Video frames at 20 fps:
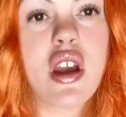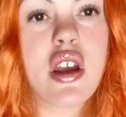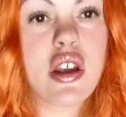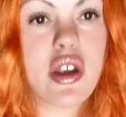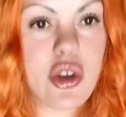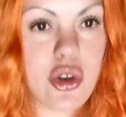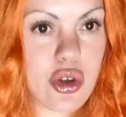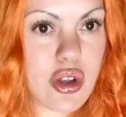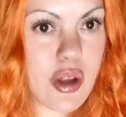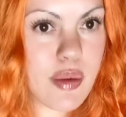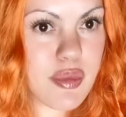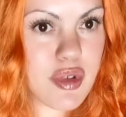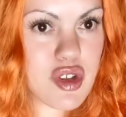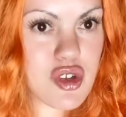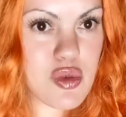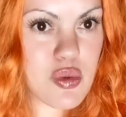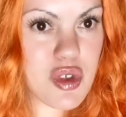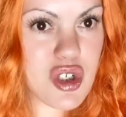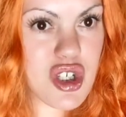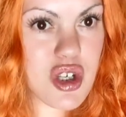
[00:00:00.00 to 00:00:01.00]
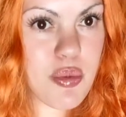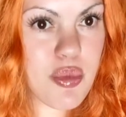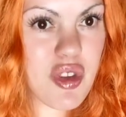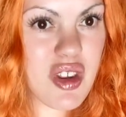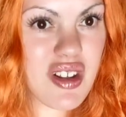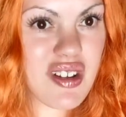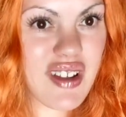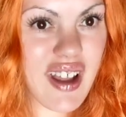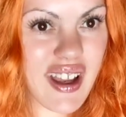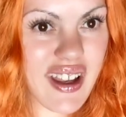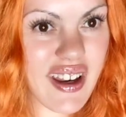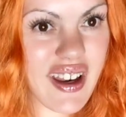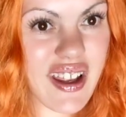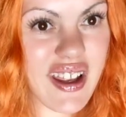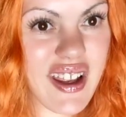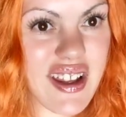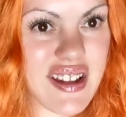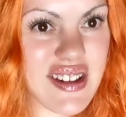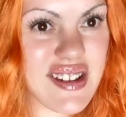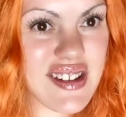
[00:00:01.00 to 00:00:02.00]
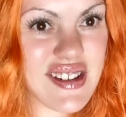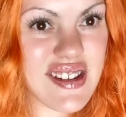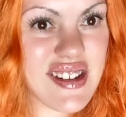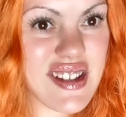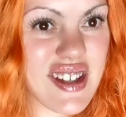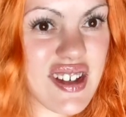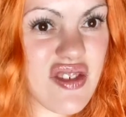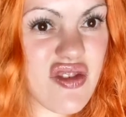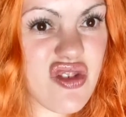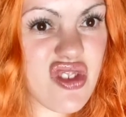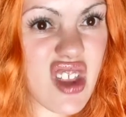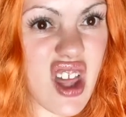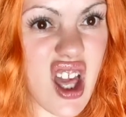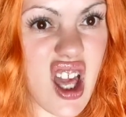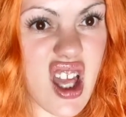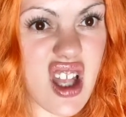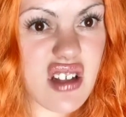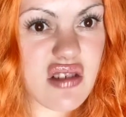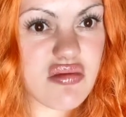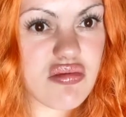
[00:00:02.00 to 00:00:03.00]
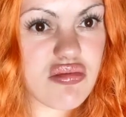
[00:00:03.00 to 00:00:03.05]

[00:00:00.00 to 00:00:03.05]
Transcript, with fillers: Here, let me switch up the lighting and see if that